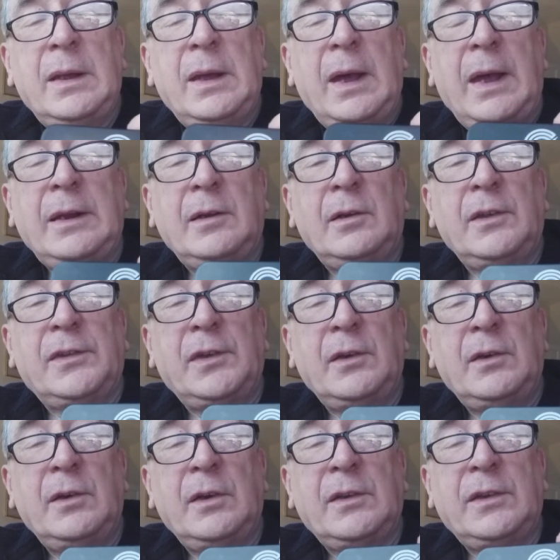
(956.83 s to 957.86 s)
And I also
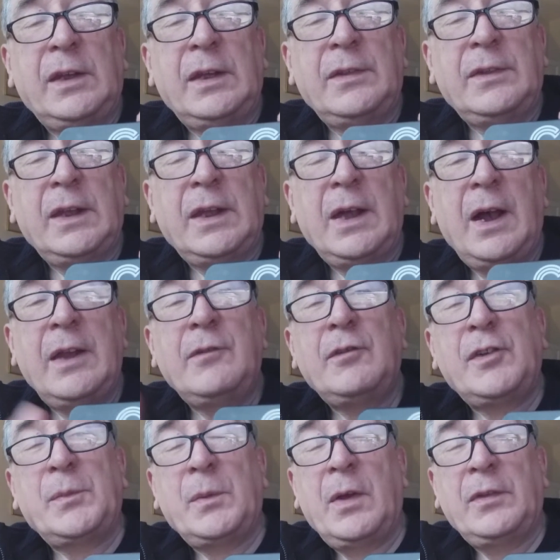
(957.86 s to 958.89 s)
looked at the kind of
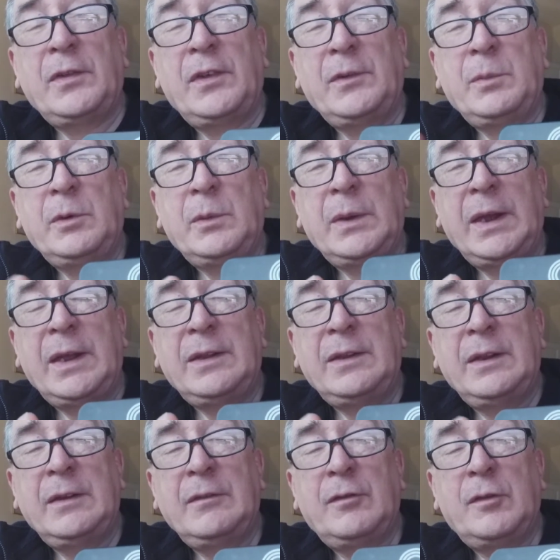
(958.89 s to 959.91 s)
responses we were
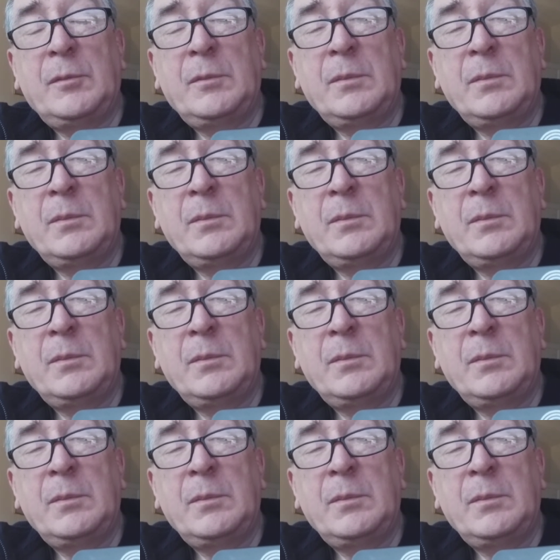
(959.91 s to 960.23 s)
getting from